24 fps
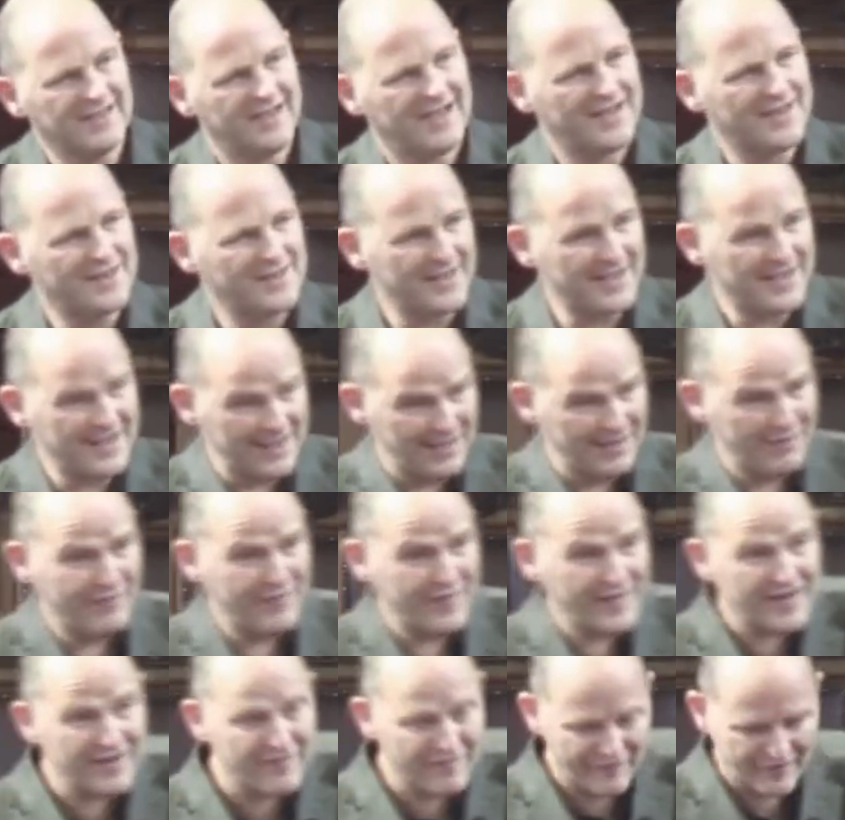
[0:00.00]
And that, at a
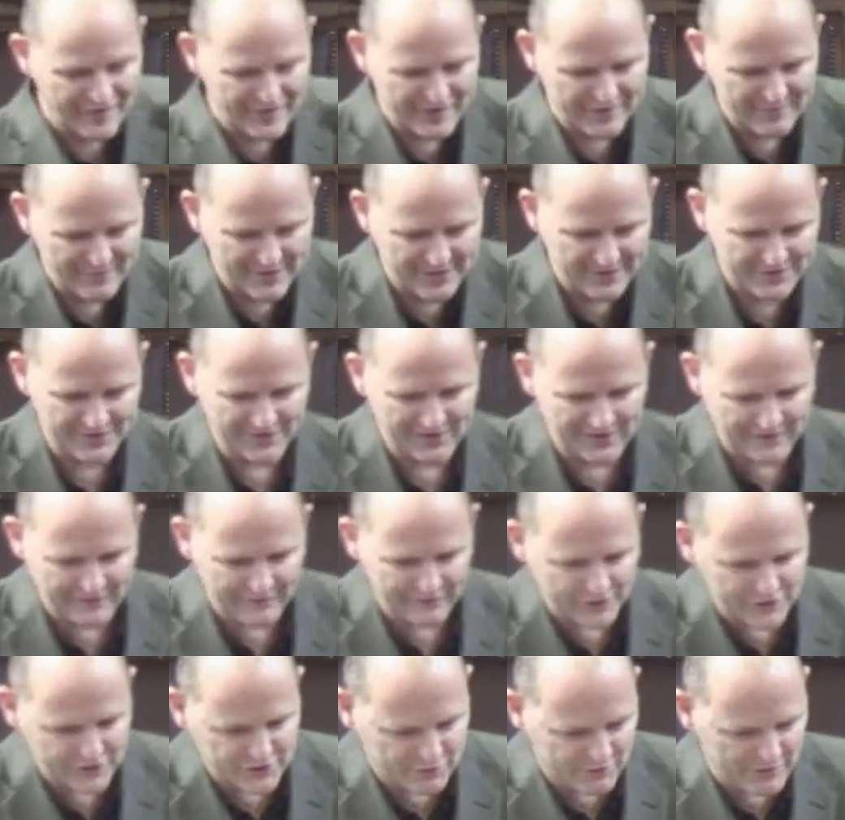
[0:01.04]
very fundamental
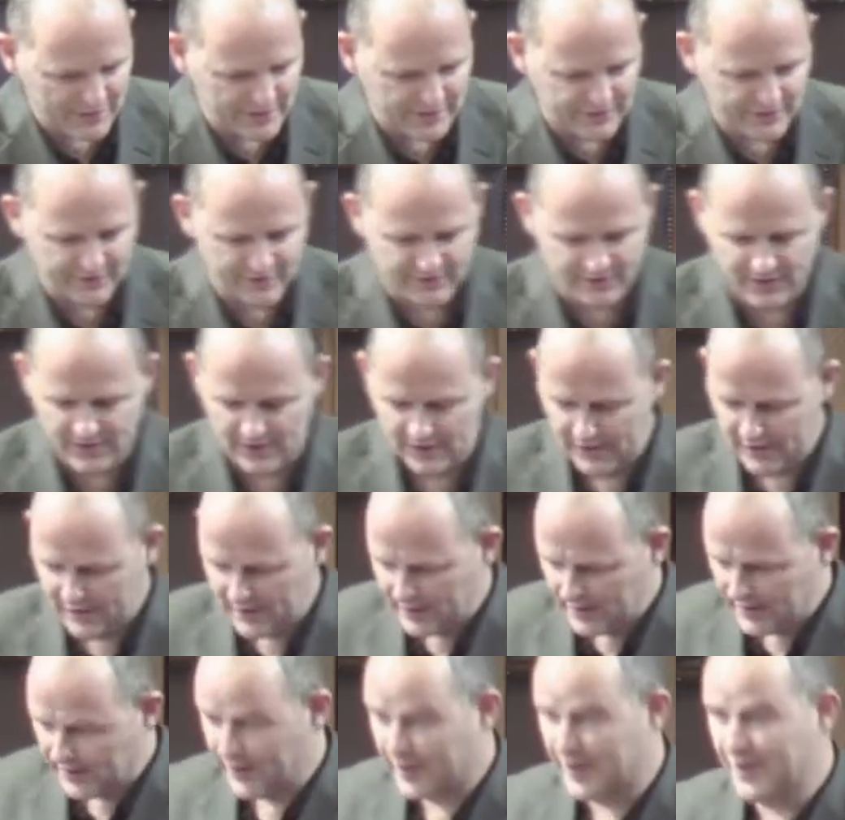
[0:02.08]
level, is where
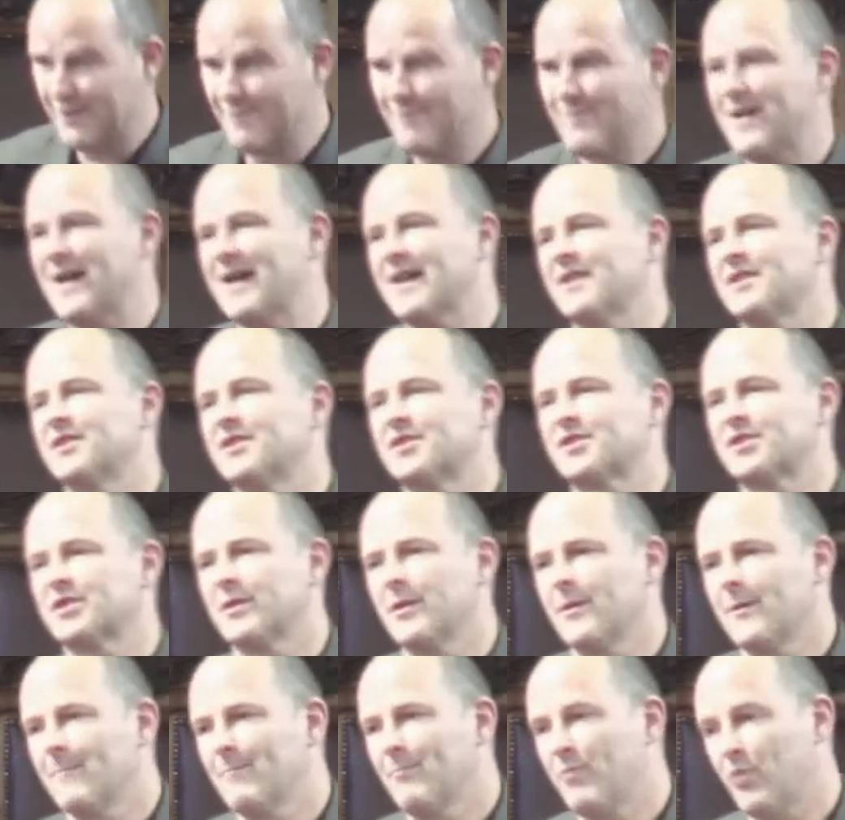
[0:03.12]
the commands
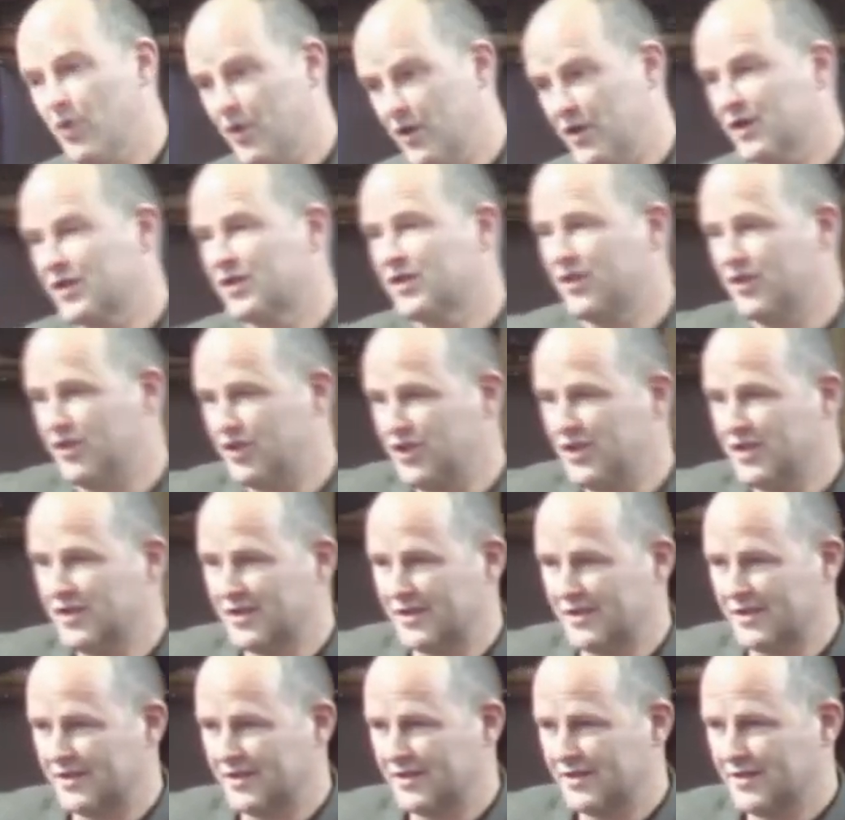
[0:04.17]
point us to
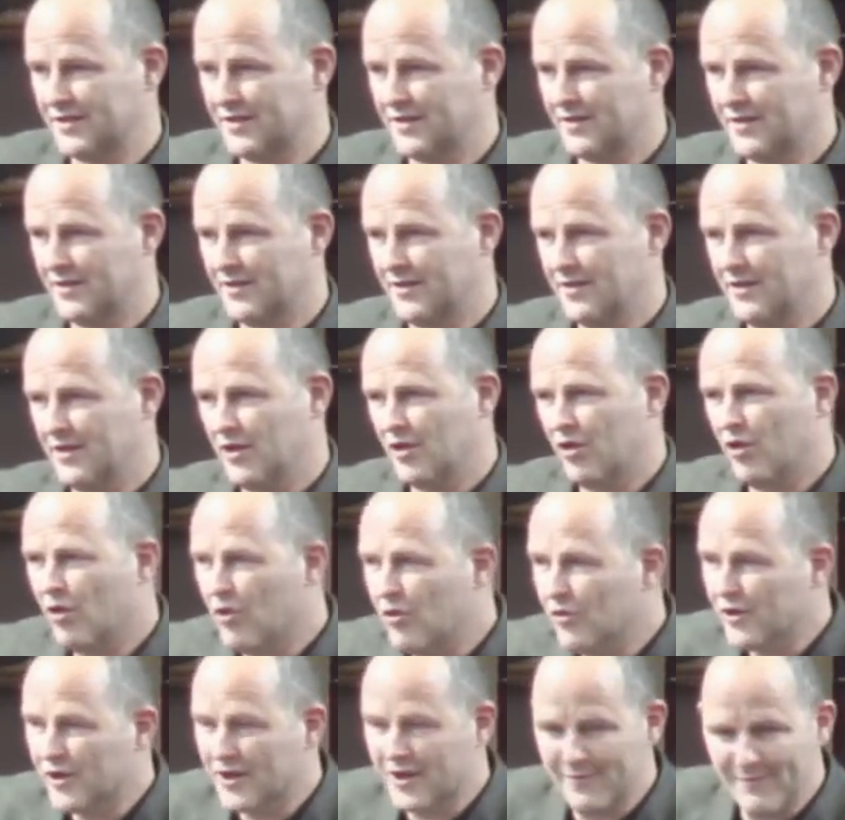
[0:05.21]
Jesus.
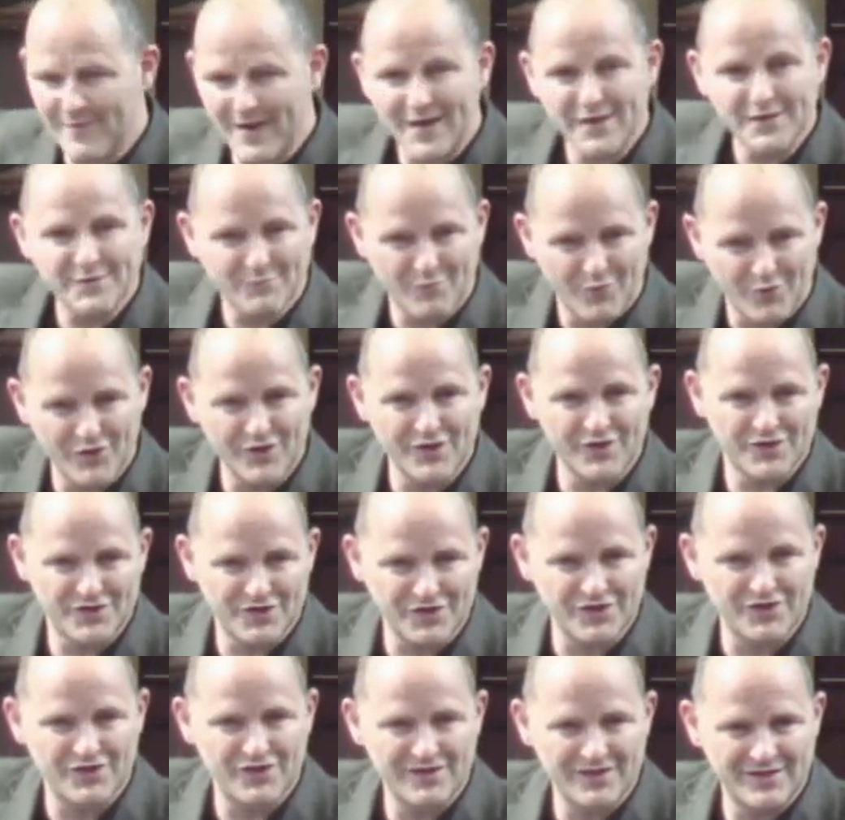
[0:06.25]
All the commands point us to
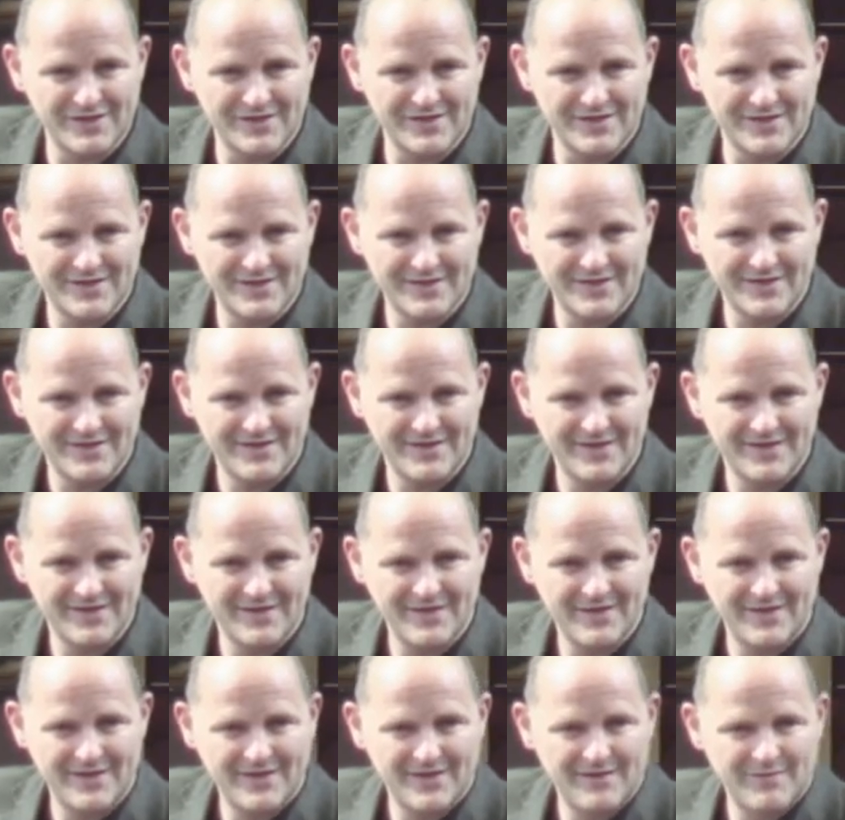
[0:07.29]
Jesus,
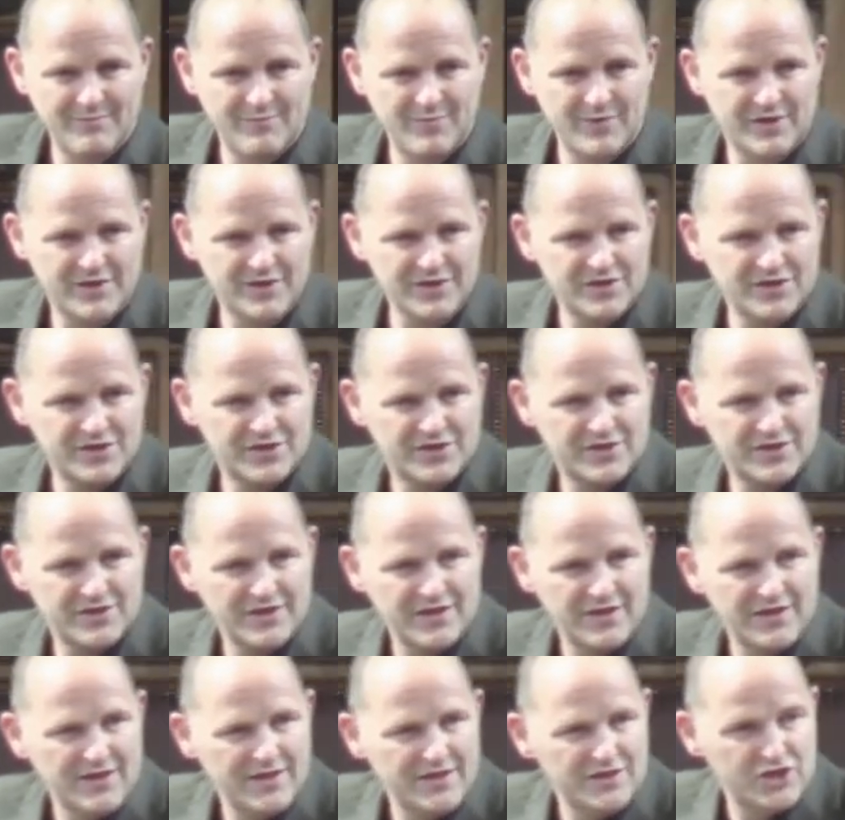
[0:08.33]
because
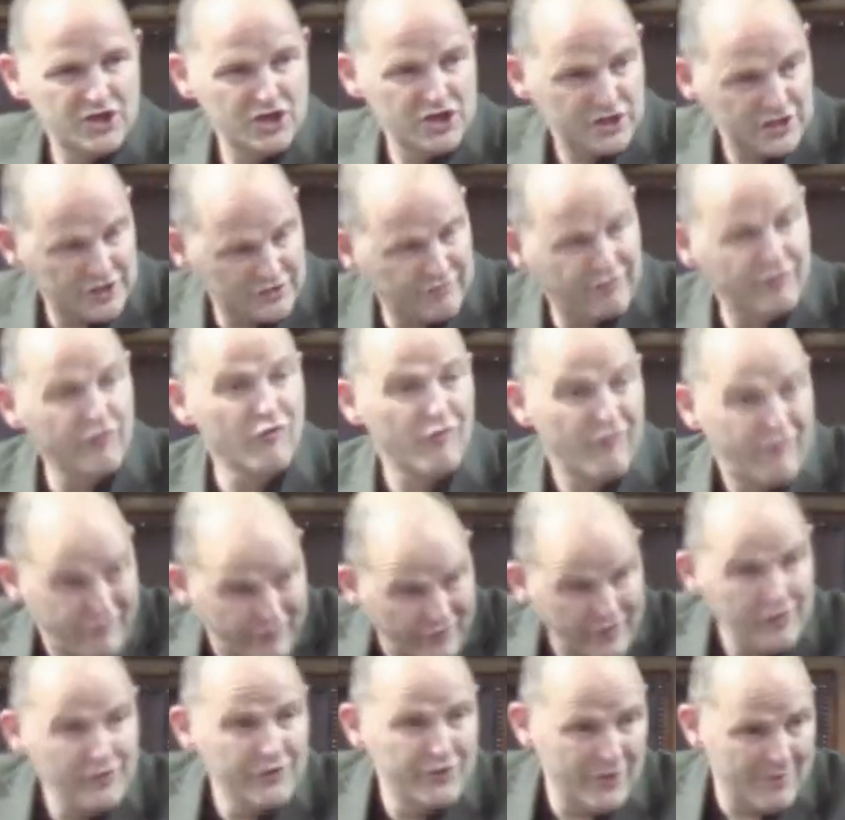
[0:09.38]
Jesus
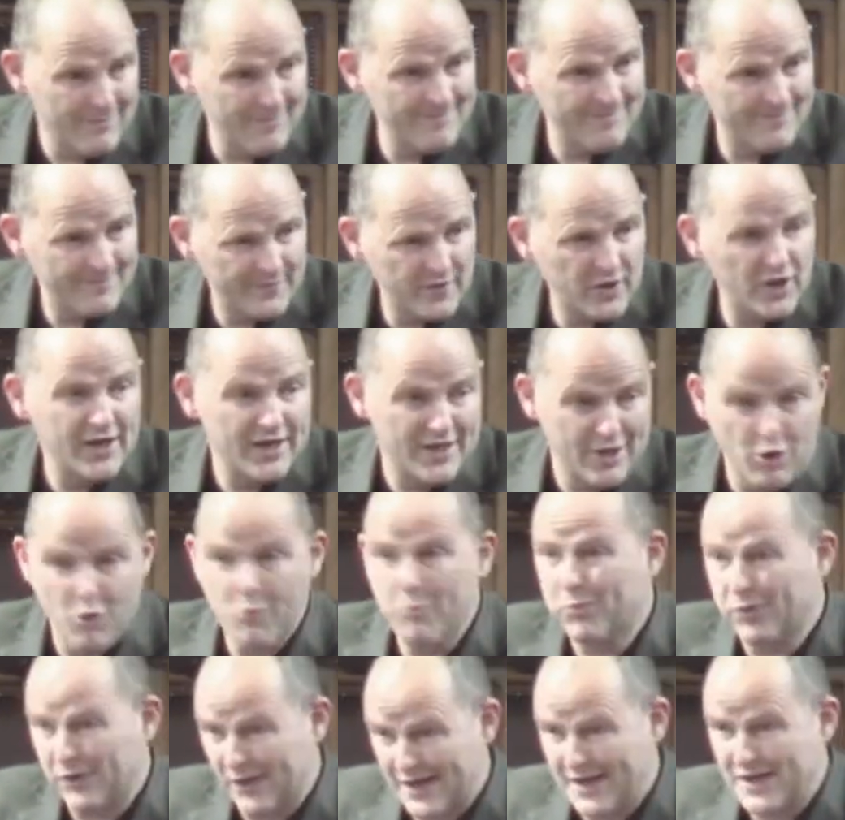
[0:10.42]
fulfilled them in our
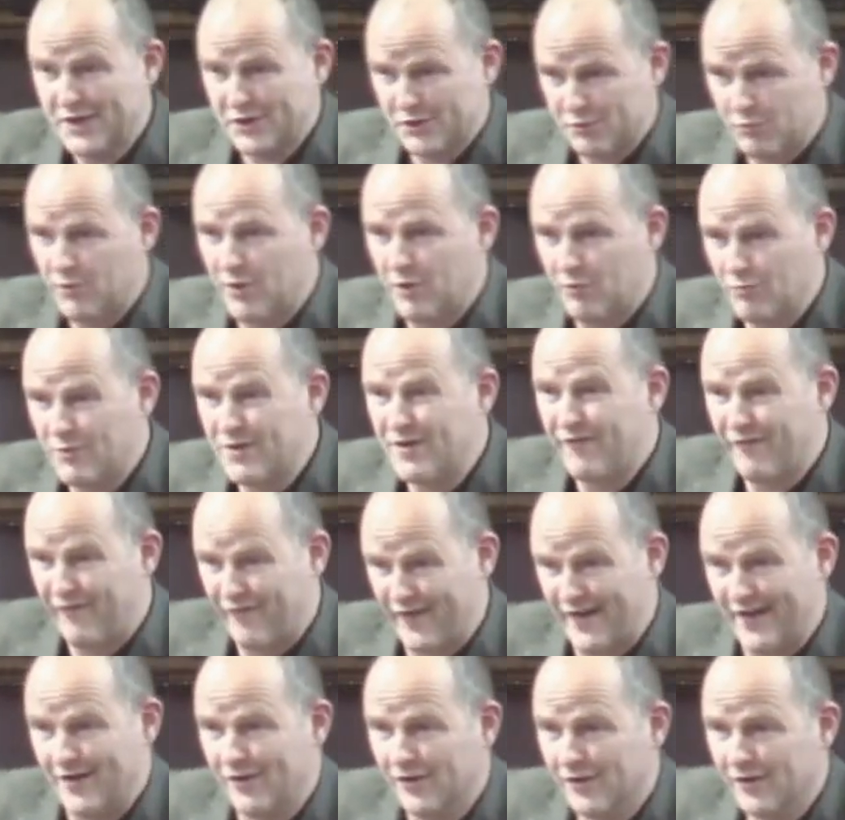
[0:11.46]
place where we
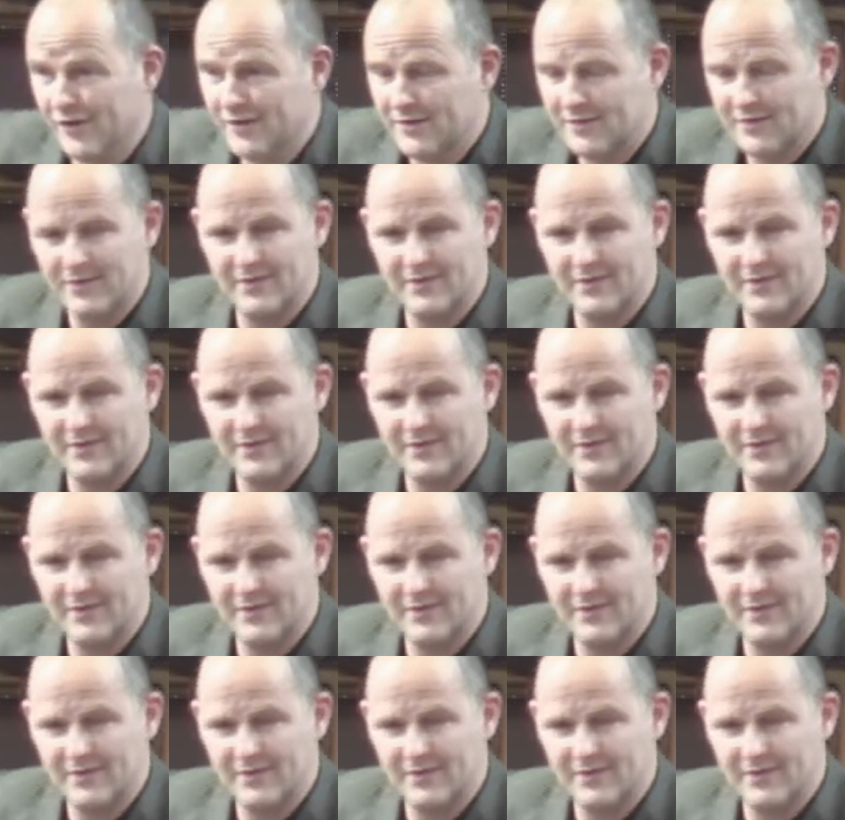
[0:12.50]
fail.